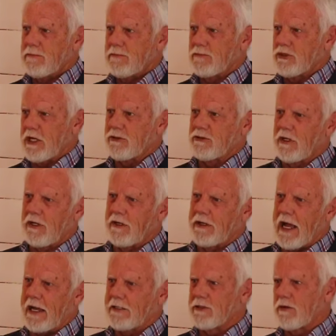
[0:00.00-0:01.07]
Sounds a little
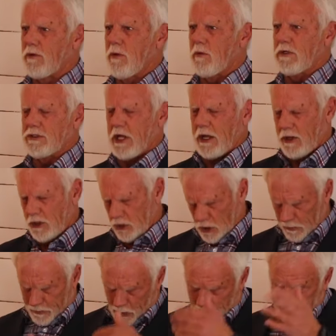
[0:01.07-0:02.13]
nicer when we say
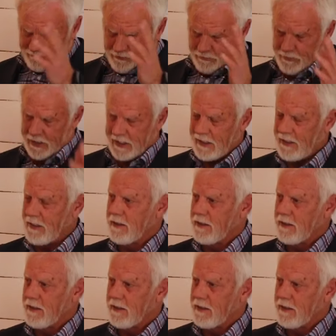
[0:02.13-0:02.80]
depart from me.